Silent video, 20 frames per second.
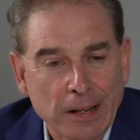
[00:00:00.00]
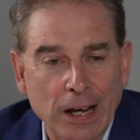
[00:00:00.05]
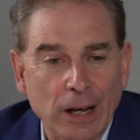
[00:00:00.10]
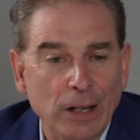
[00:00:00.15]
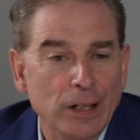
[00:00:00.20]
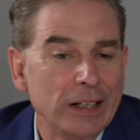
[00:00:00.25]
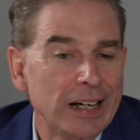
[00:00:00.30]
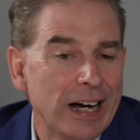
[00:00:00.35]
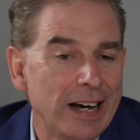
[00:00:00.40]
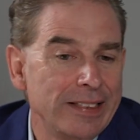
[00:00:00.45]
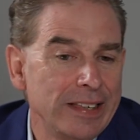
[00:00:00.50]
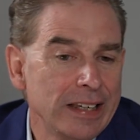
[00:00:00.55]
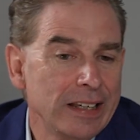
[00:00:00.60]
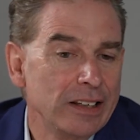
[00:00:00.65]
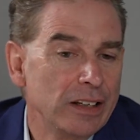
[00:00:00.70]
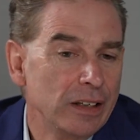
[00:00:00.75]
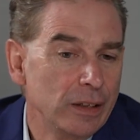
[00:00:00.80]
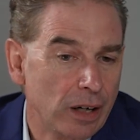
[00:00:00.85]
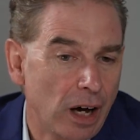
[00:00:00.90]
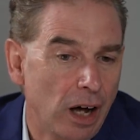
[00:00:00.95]
Now, look, I
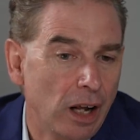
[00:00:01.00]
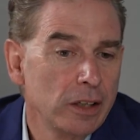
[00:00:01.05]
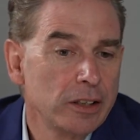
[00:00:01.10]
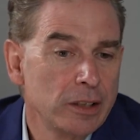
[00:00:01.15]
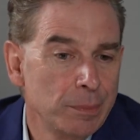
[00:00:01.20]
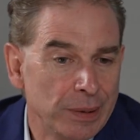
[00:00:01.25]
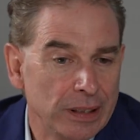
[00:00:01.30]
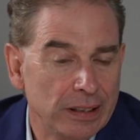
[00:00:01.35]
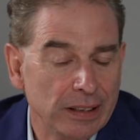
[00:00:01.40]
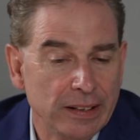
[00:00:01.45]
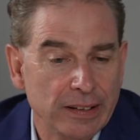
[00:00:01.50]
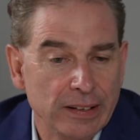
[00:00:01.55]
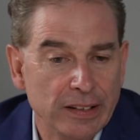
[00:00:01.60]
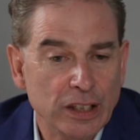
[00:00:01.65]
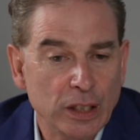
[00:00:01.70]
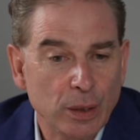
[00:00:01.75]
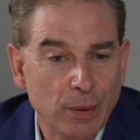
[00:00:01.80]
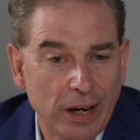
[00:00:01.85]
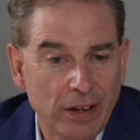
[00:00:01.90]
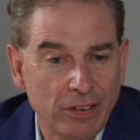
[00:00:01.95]
think ultimately the
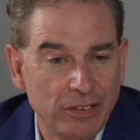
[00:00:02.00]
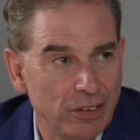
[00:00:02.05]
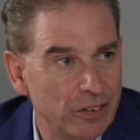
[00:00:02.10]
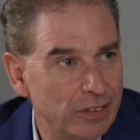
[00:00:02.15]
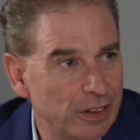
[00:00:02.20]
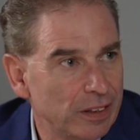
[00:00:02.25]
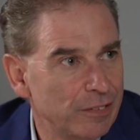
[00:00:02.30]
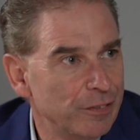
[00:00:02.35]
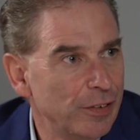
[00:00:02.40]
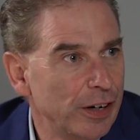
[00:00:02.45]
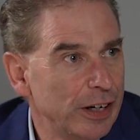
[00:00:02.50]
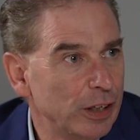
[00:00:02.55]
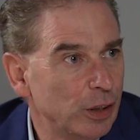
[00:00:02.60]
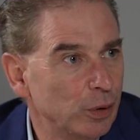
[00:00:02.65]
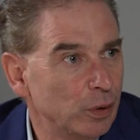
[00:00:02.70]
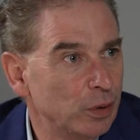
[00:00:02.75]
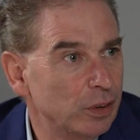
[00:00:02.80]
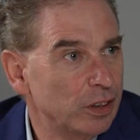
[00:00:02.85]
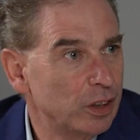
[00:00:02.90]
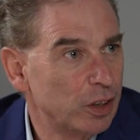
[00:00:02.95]
US is still a very
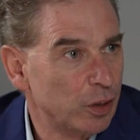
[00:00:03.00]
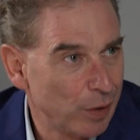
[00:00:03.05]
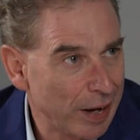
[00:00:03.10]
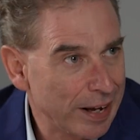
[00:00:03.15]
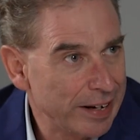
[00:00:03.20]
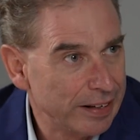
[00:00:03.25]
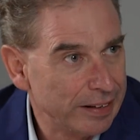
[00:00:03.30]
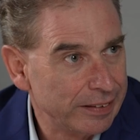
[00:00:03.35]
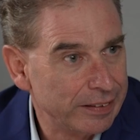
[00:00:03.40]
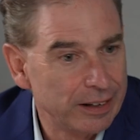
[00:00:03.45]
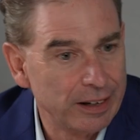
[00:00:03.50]
good credit.